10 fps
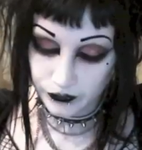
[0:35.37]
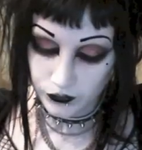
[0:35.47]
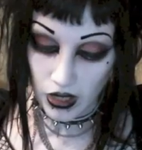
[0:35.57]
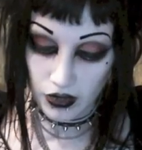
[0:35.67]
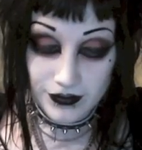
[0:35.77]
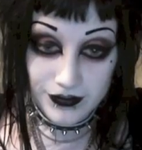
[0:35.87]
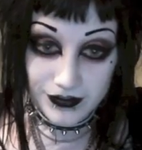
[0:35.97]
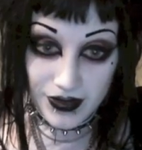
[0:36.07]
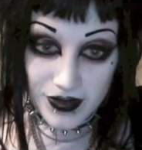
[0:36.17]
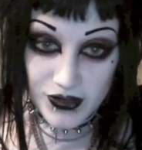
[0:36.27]
well,
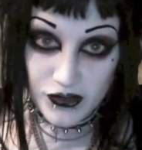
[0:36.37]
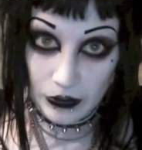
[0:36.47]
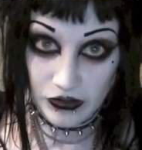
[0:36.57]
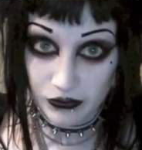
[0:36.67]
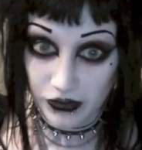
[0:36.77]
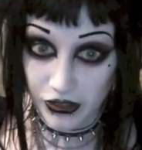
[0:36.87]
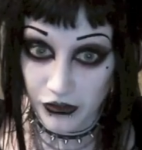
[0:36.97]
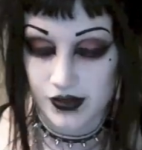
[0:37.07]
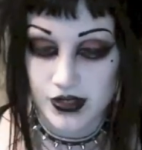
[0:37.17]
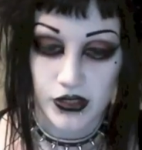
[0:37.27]
in the description below.
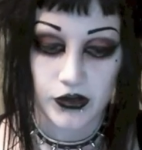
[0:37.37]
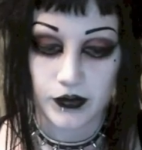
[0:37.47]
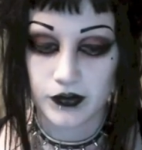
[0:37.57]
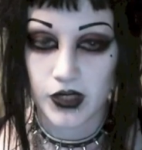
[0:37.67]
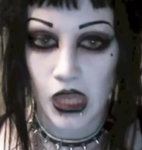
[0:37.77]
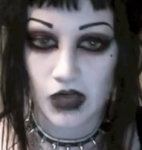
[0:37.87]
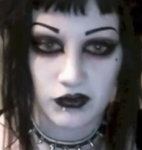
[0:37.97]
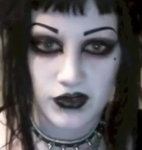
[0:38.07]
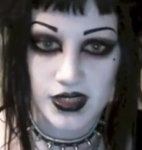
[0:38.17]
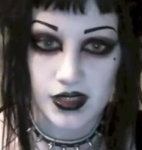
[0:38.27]
So go have a
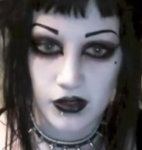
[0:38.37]
visit,